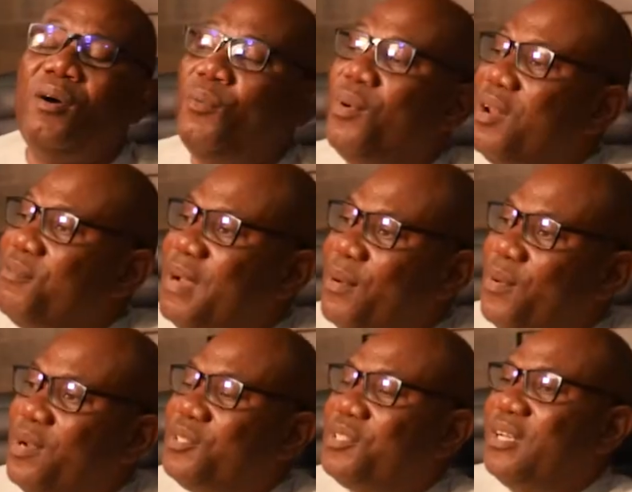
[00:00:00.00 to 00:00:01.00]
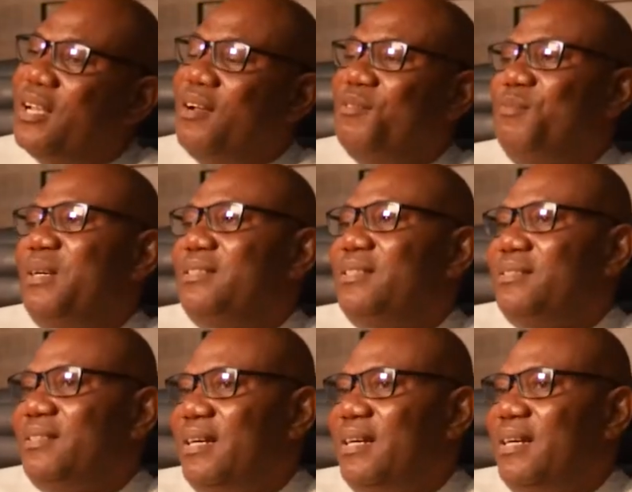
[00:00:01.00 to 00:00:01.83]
One of my words to the government is